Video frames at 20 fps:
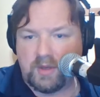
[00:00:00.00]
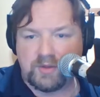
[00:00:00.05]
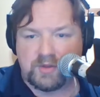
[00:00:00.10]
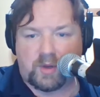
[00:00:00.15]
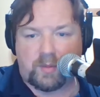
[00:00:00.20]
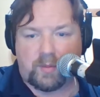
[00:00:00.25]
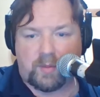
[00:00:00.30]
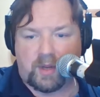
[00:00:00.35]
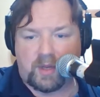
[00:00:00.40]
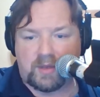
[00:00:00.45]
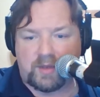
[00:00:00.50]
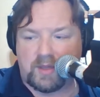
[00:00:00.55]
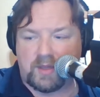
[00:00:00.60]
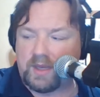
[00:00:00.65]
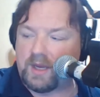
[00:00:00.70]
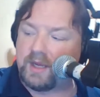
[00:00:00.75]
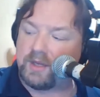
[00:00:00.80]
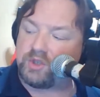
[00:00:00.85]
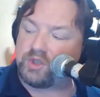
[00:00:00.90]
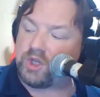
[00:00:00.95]
So I'm on
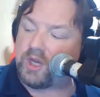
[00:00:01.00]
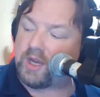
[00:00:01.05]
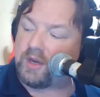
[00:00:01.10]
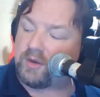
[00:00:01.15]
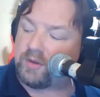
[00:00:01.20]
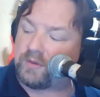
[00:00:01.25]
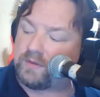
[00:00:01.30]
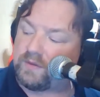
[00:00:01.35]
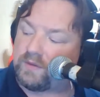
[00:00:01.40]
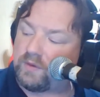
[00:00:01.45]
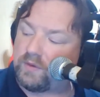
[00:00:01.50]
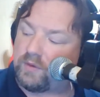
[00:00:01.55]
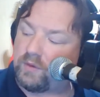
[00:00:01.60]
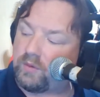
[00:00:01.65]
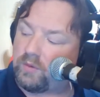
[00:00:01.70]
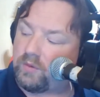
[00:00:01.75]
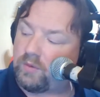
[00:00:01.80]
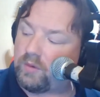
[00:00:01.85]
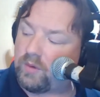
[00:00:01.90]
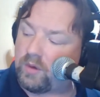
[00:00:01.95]
channel
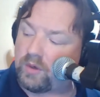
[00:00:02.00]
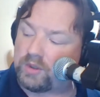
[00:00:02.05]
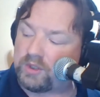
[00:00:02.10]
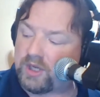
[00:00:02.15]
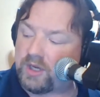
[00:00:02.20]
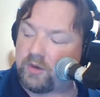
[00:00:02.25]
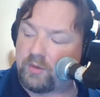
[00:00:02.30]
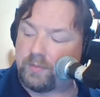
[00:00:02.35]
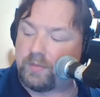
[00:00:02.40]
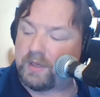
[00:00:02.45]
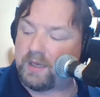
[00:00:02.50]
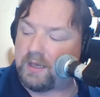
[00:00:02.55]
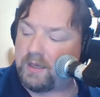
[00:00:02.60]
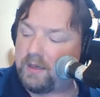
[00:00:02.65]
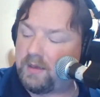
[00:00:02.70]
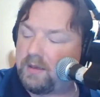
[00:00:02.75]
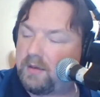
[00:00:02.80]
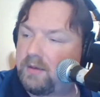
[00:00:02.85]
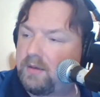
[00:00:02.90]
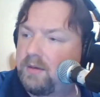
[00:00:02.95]
2 or channel B.